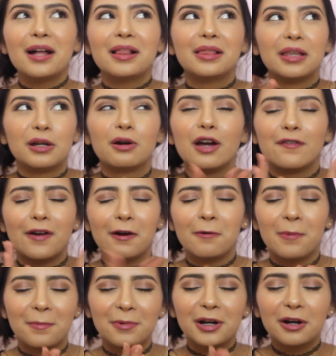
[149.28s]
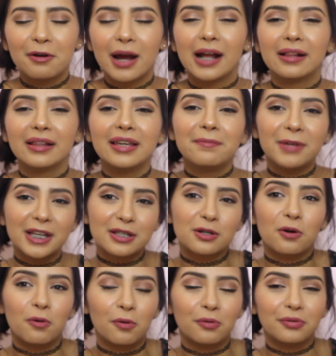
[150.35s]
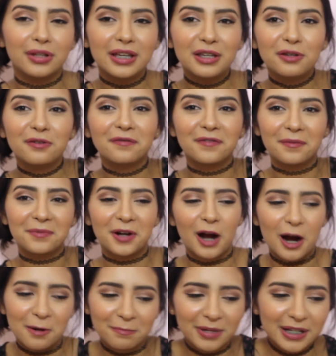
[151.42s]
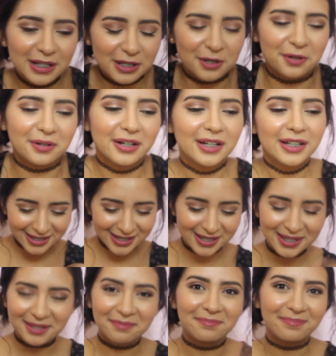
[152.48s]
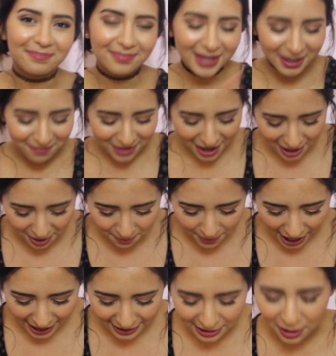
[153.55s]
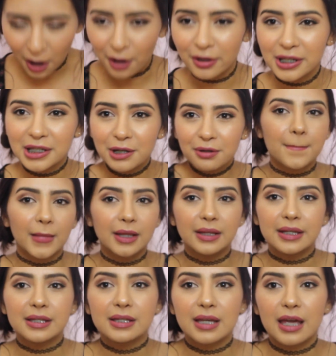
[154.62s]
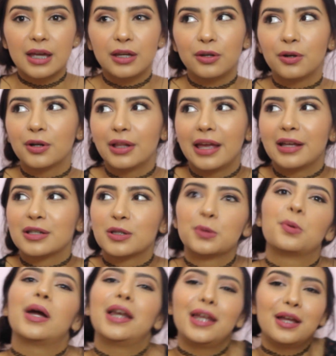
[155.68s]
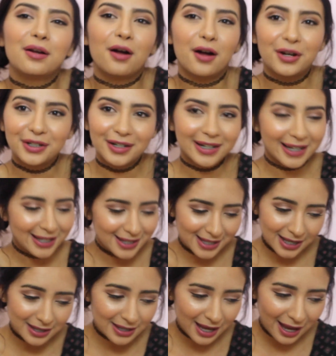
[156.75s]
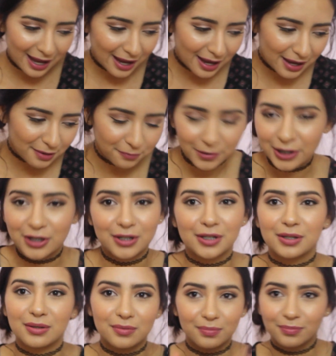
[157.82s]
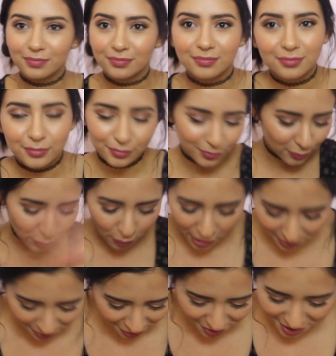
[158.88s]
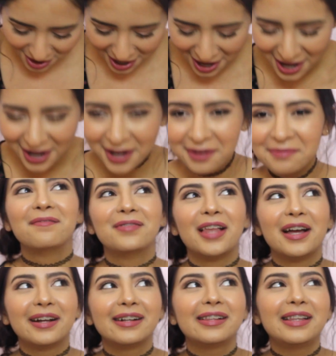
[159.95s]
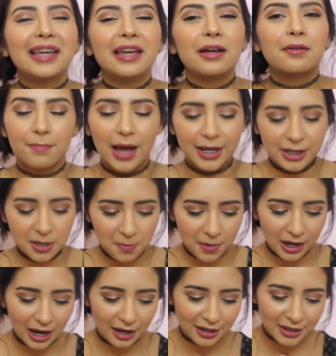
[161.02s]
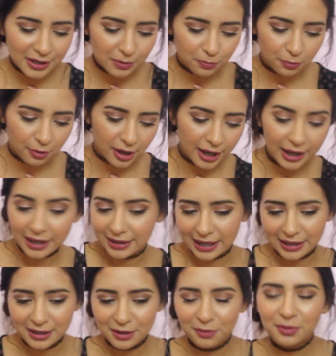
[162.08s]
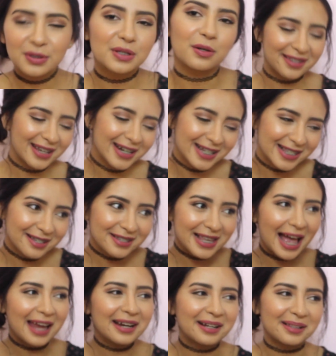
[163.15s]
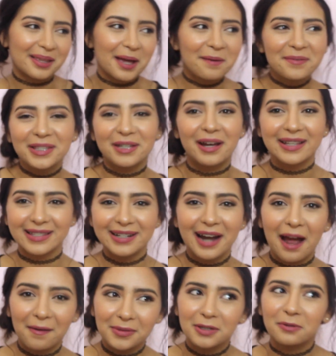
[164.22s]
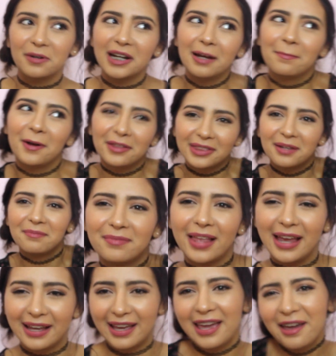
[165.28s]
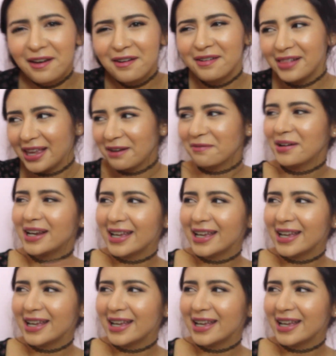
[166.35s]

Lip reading: a little if I remember correctly because they're holding you from your armpit, so just keep that in mind. And also, let's say you're like sweating on your quince day, which is normal. Luckily my chambelanes wore cadet suits, so their suits had gloves, so I didn't have to worry about them like ew, like what?